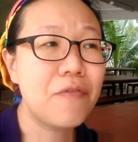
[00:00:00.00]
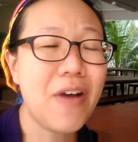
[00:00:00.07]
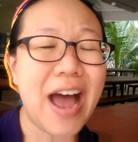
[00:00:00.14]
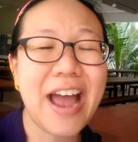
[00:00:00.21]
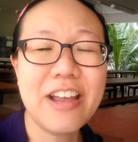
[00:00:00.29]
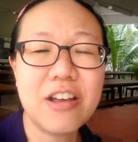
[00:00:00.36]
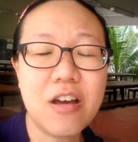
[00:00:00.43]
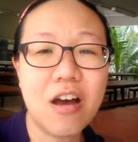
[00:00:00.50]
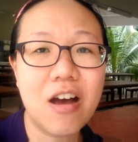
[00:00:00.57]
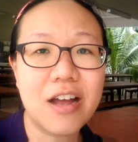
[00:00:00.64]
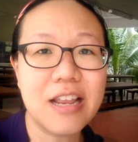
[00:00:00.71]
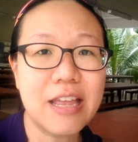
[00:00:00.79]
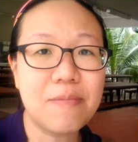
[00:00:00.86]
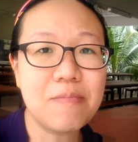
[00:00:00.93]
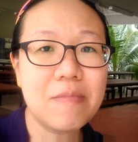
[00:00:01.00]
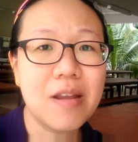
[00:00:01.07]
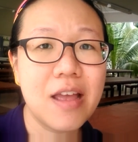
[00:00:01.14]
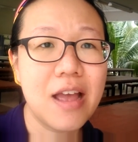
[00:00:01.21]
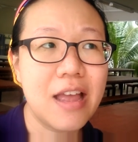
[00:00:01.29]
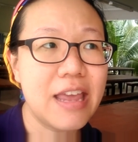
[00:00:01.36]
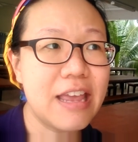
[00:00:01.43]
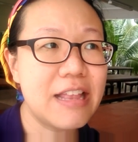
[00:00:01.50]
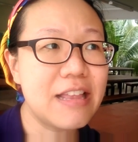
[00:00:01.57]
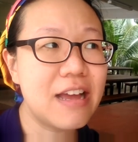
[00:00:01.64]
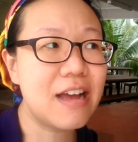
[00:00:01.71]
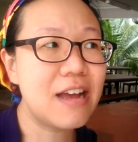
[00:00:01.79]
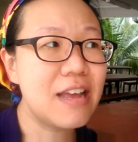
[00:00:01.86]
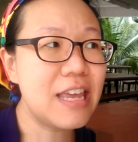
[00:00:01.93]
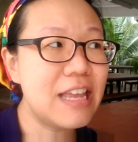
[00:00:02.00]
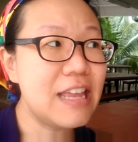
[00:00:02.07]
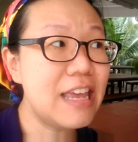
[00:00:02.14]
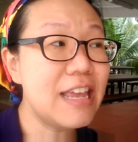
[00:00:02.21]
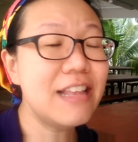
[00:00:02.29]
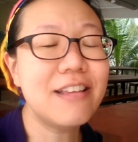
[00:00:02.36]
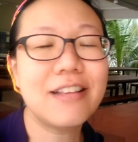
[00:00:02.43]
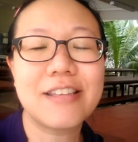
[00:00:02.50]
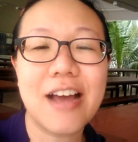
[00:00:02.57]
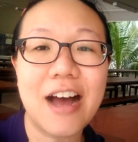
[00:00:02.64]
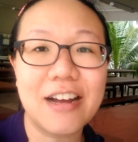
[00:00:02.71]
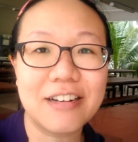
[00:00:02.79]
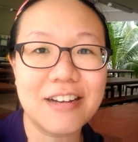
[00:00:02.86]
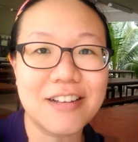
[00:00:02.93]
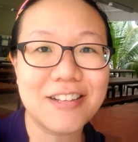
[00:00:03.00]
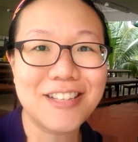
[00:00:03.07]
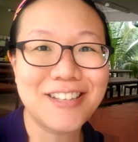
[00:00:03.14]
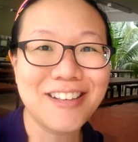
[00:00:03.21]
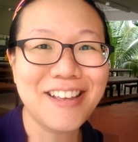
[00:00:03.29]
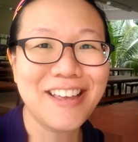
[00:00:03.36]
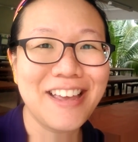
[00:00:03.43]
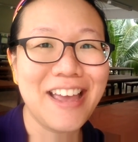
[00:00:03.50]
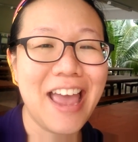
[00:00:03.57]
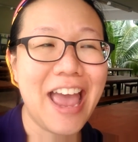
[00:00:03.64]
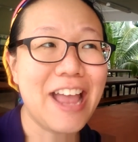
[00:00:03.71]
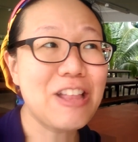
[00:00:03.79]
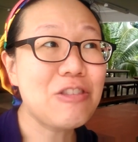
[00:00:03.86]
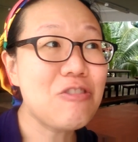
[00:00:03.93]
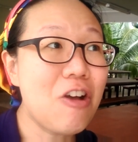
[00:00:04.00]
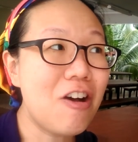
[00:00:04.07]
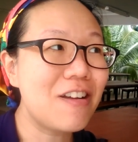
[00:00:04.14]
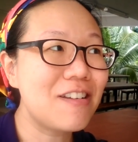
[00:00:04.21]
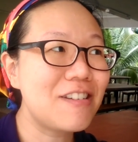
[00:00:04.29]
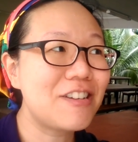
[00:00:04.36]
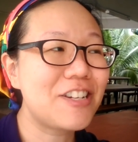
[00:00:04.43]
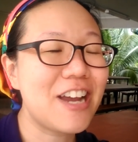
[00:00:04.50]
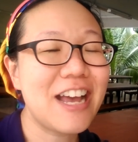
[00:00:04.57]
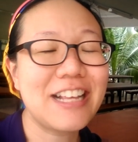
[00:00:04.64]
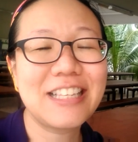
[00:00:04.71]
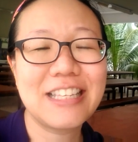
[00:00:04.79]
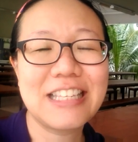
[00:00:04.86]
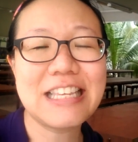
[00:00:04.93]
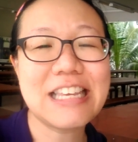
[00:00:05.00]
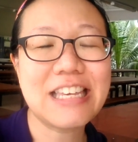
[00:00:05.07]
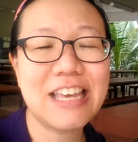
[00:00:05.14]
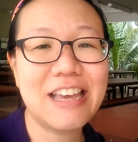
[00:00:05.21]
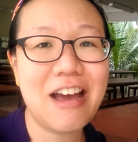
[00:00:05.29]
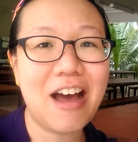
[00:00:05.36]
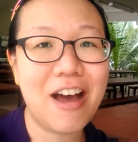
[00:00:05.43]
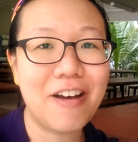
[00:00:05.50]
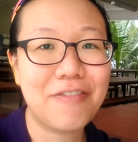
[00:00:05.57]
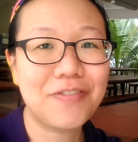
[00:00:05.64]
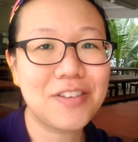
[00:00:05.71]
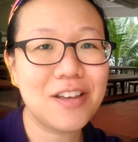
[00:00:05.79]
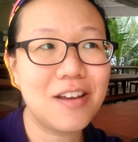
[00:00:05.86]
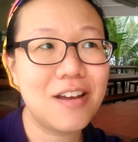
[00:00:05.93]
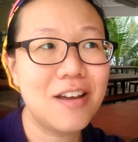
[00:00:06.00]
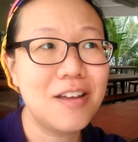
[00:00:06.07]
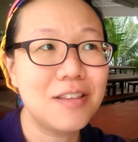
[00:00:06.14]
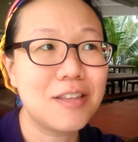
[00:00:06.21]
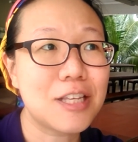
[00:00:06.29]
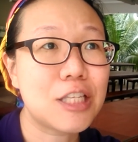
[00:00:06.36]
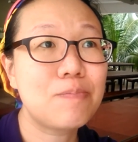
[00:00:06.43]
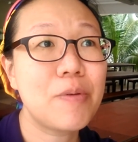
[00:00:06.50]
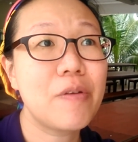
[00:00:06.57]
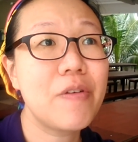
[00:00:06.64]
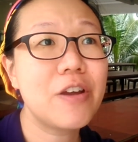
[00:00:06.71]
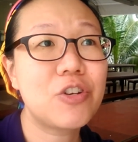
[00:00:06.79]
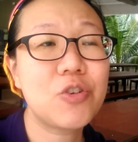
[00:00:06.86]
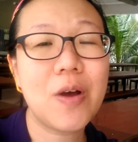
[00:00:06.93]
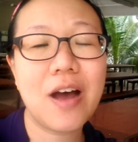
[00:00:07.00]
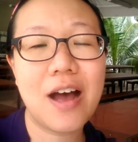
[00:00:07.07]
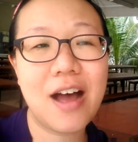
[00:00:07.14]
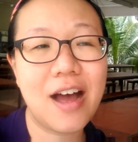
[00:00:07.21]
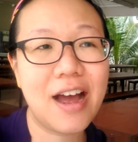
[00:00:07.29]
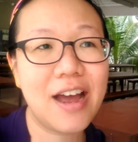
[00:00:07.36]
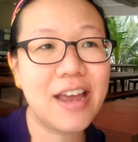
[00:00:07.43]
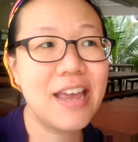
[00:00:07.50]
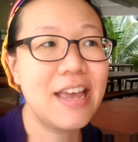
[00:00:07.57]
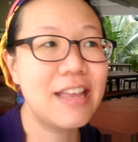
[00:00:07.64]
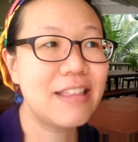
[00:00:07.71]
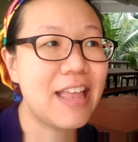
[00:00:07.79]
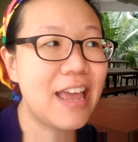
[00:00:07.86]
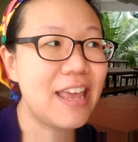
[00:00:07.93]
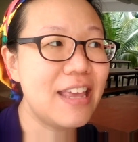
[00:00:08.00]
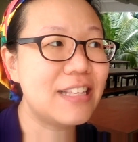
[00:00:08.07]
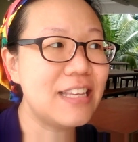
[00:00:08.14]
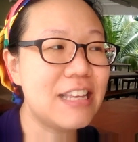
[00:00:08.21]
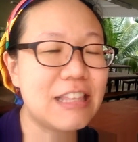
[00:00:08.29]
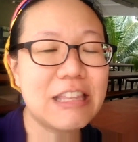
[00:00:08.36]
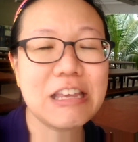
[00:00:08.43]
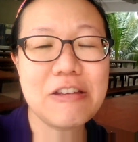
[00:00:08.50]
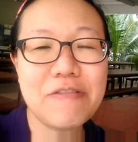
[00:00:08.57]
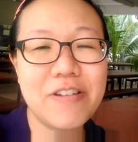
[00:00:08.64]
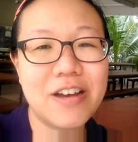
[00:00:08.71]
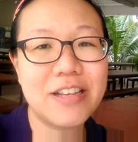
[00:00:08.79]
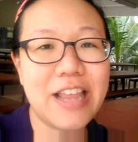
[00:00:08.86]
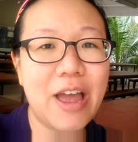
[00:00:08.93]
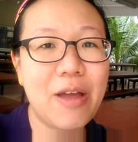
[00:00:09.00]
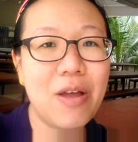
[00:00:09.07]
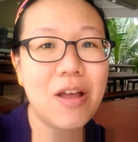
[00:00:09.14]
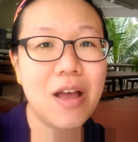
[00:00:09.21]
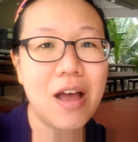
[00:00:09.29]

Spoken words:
find God in the darkness, and not just seeking after the spiritual high that is ethereal, that